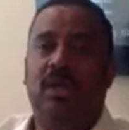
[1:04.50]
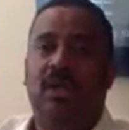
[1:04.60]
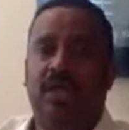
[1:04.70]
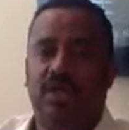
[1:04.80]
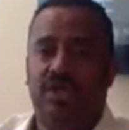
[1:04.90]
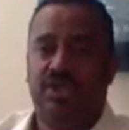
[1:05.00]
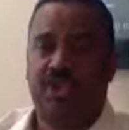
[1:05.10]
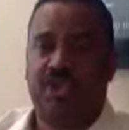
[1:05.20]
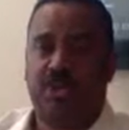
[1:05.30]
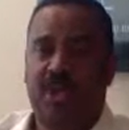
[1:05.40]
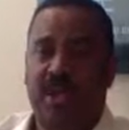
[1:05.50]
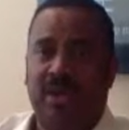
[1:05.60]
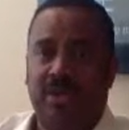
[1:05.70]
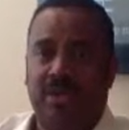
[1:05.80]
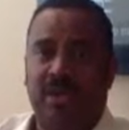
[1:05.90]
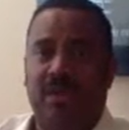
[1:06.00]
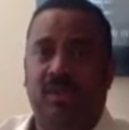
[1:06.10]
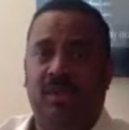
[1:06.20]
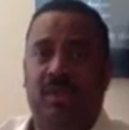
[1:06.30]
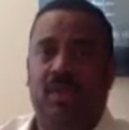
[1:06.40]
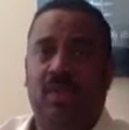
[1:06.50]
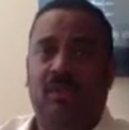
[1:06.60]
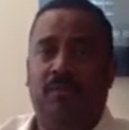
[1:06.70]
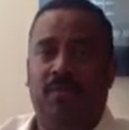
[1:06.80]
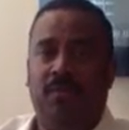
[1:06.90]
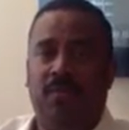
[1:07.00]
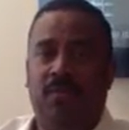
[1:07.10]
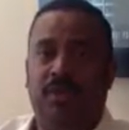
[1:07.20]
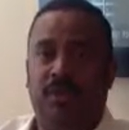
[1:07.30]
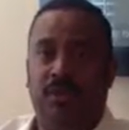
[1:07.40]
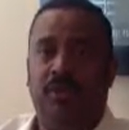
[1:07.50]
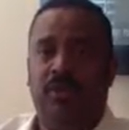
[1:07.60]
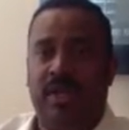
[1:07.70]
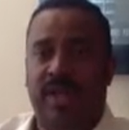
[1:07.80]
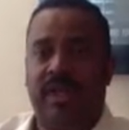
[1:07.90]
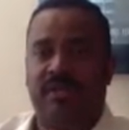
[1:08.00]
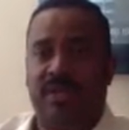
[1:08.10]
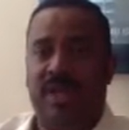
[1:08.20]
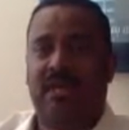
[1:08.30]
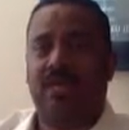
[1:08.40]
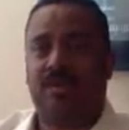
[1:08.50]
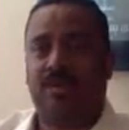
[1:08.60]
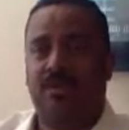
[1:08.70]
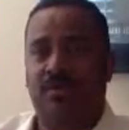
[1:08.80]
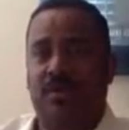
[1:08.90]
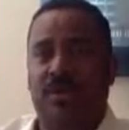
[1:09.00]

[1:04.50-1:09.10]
and just general policy, that has a lot to